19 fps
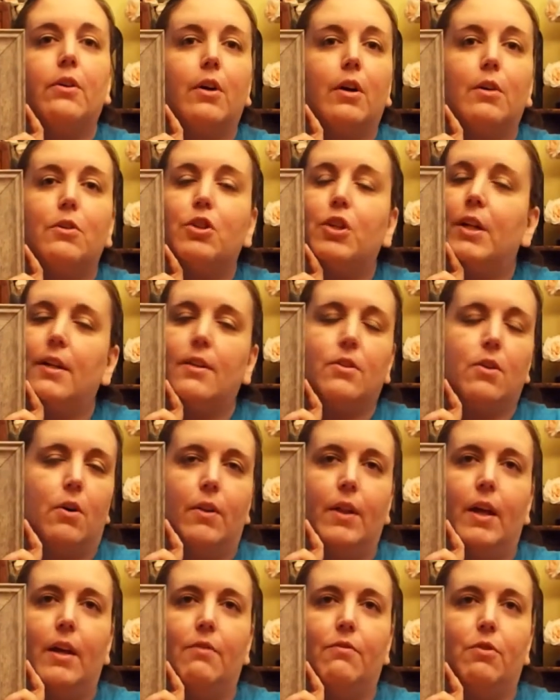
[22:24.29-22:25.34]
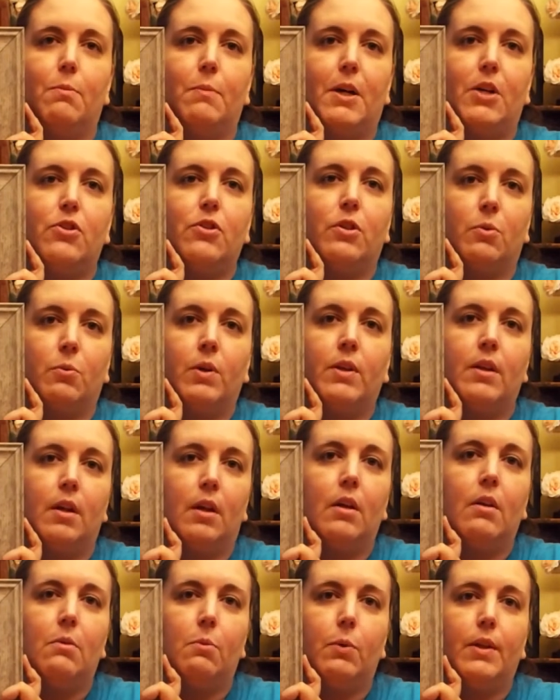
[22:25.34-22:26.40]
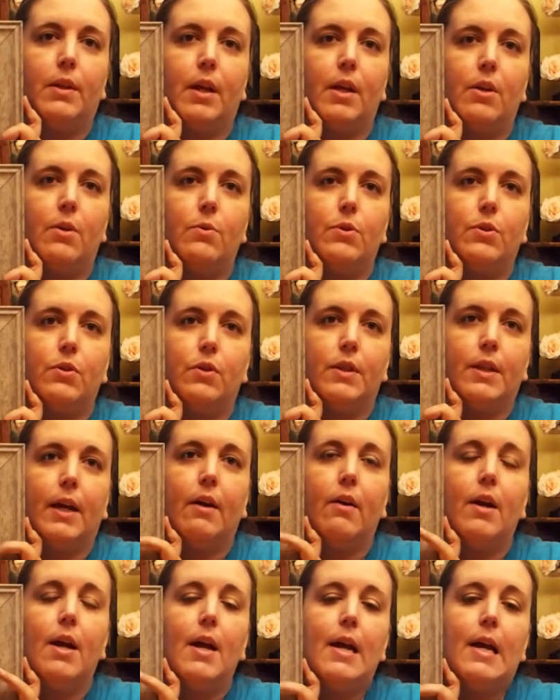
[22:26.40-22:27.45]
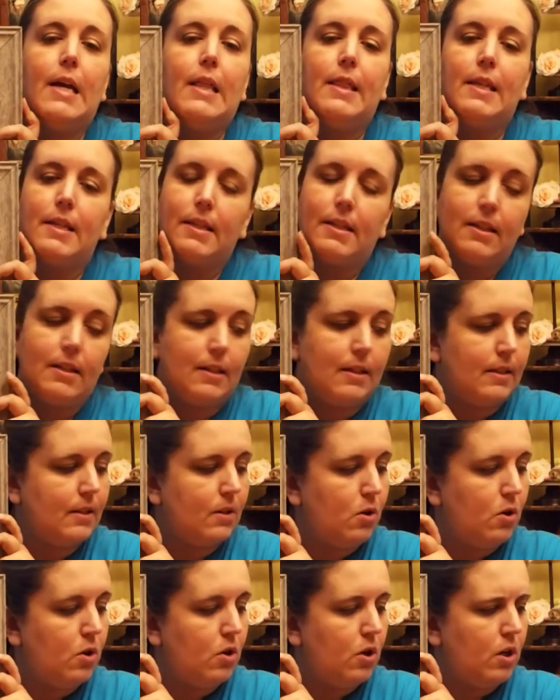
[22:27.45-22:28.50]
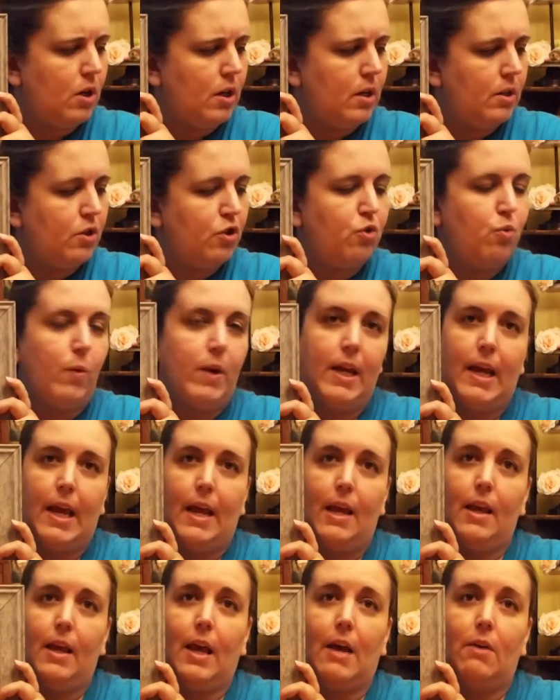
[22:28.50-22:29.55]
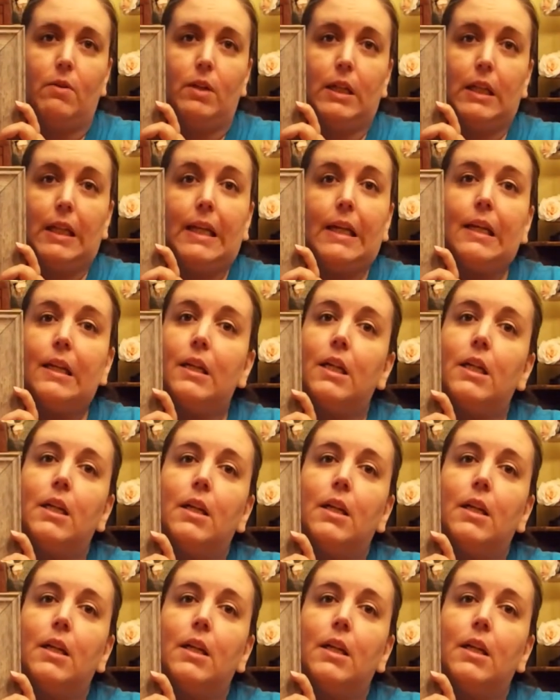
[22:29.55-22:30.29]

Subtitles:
She has all that information on what they use on there. This is on 28 count linen,